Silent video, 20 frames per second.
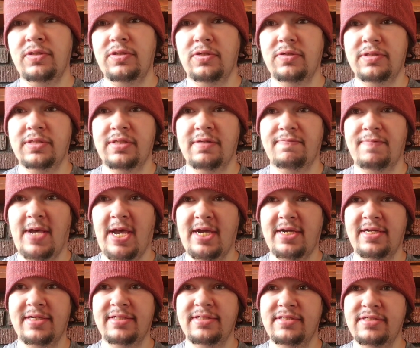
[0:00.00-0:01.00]
due to the
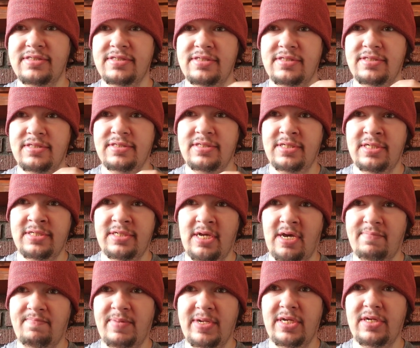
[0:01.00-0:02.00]
fact it
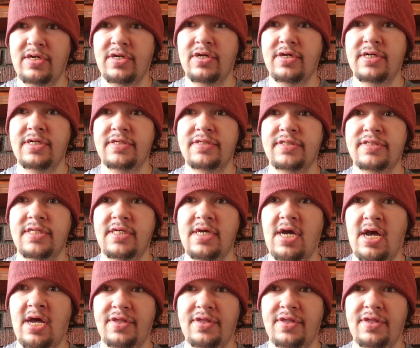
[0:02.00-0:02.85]
not being good as the